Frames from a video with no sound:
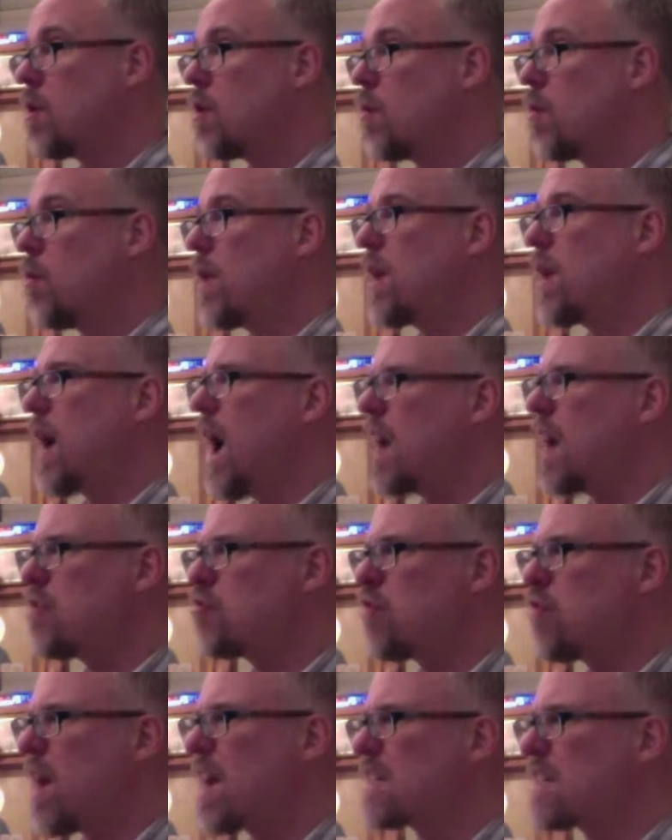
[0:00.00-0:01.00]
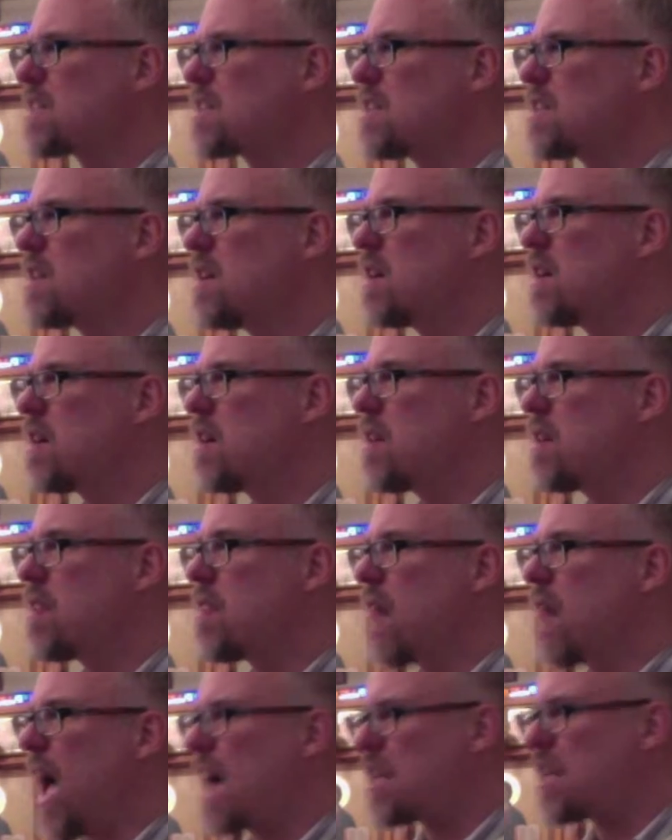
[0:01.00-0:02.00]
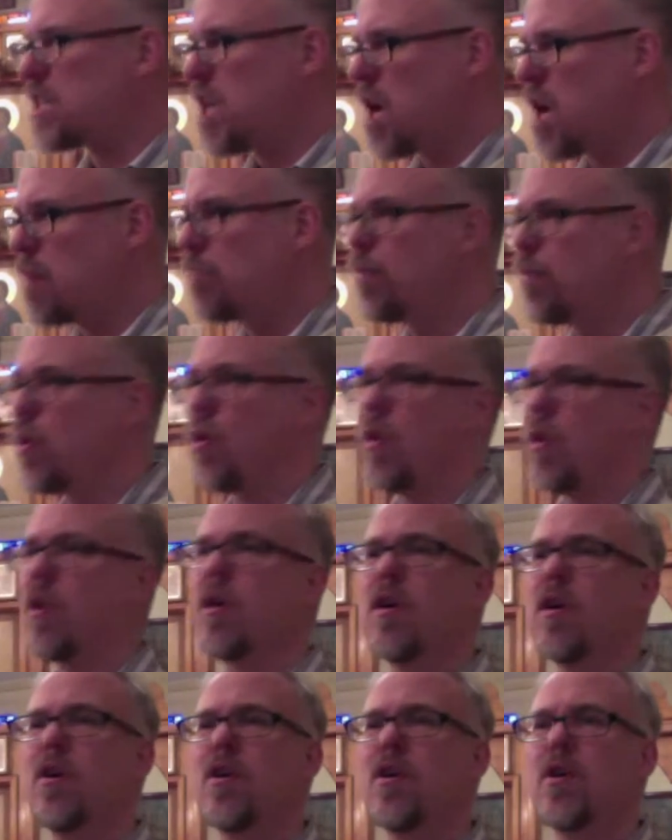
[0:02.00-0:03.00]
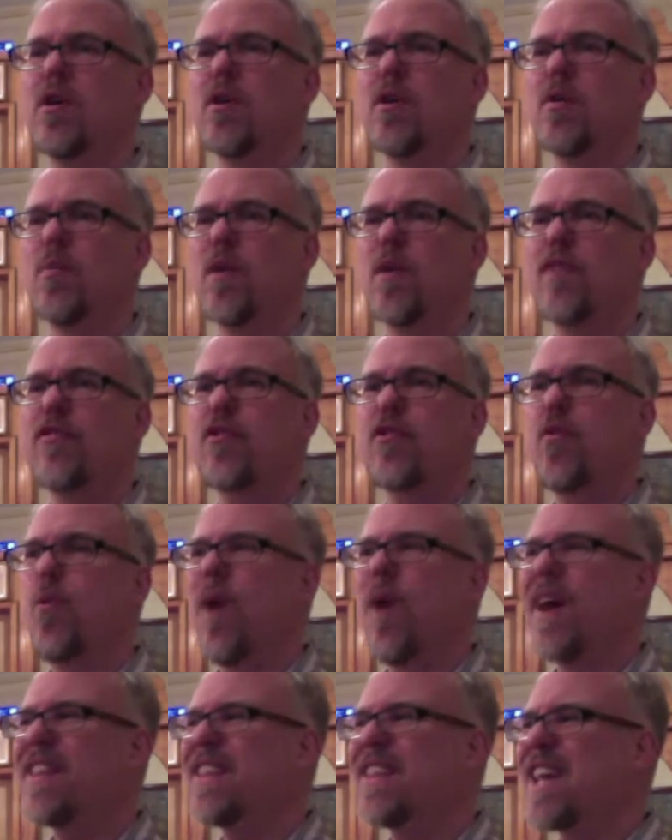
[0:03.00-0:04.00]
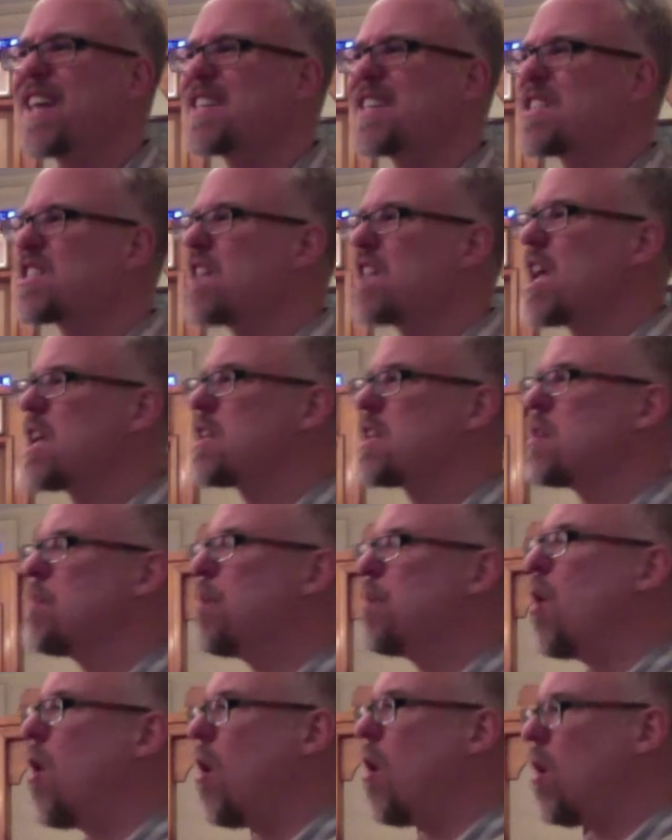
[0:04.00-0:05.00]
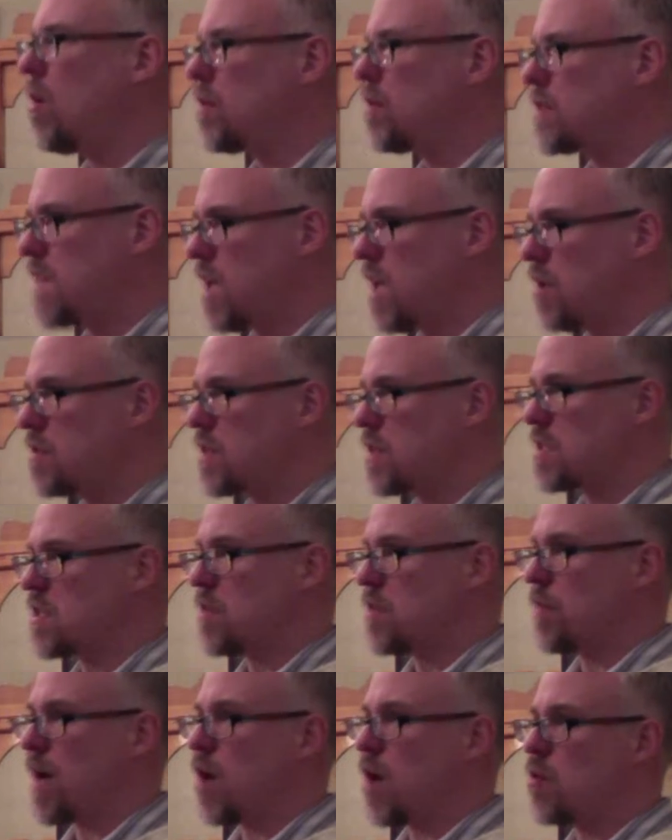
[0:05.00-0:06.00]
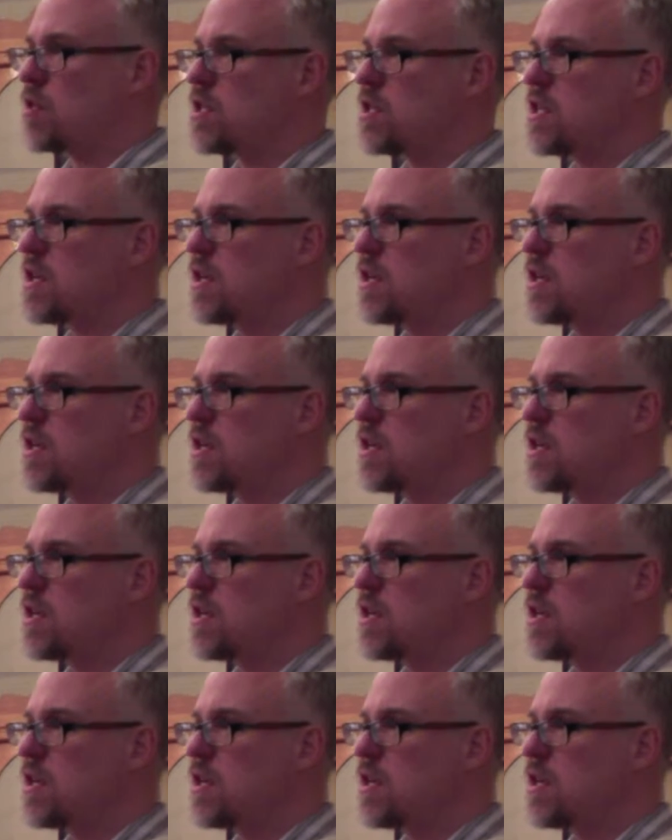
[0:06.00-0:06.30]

We contrast that temple with the one that St. Paul tells us about.